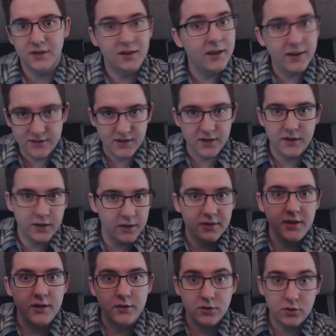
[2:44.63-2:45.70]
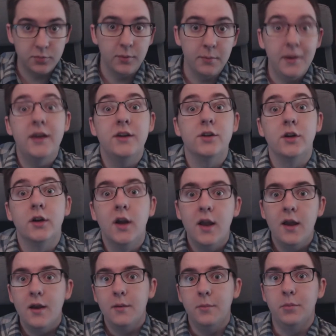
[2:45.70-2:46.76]
Like I said, nothing super major,
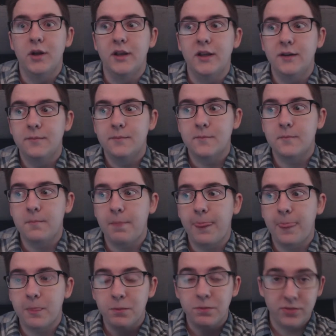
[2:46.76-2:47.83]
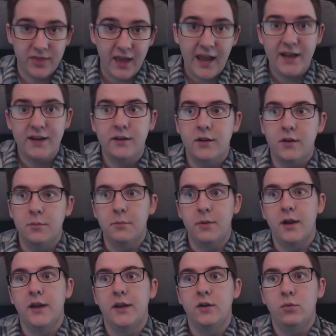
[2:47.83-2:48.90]
but that
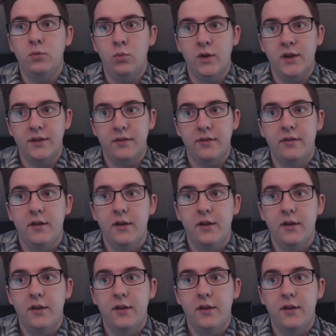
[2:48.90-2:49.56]
combined with